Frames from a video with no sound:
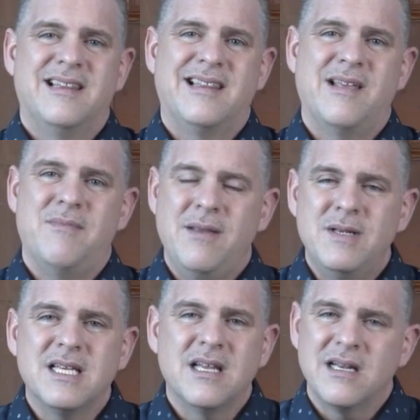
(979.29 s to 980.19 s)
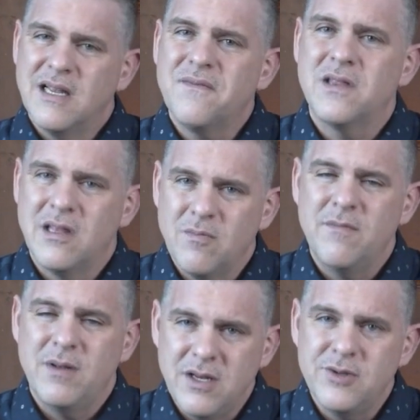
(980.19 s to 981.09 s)
that maybe is a little different than
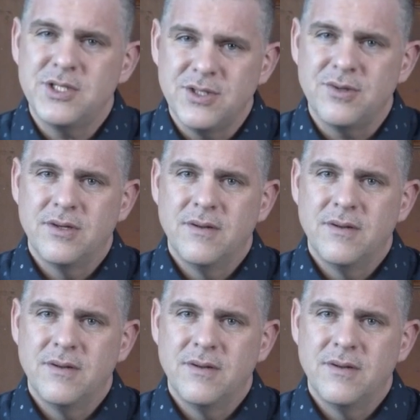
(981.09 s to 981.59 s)
we've been used to?